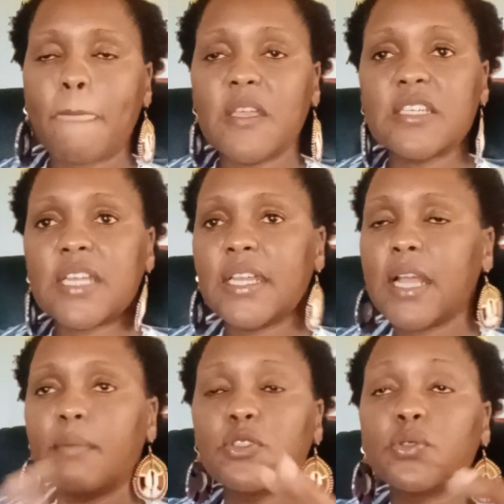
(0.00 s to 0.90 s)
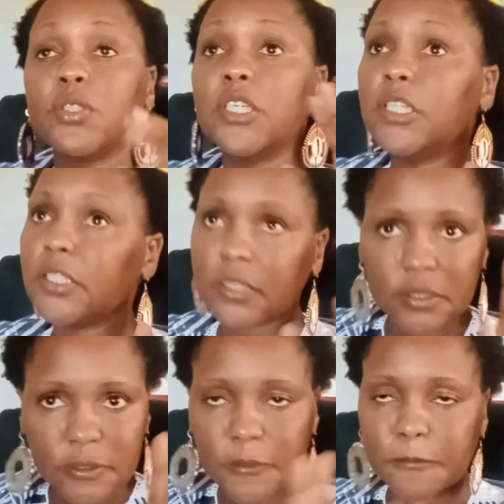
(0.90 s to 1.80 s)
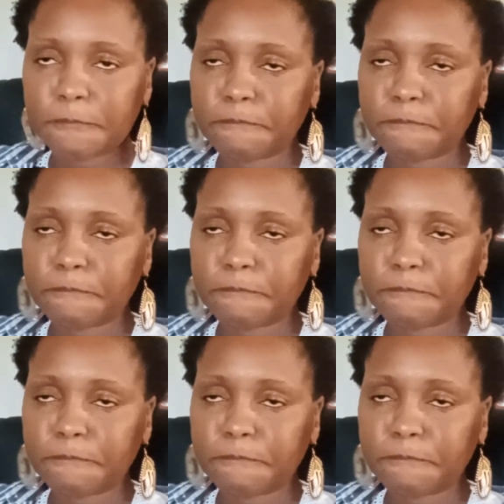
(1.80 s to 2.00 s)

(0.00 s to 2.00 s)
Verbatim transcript: as I come to learn,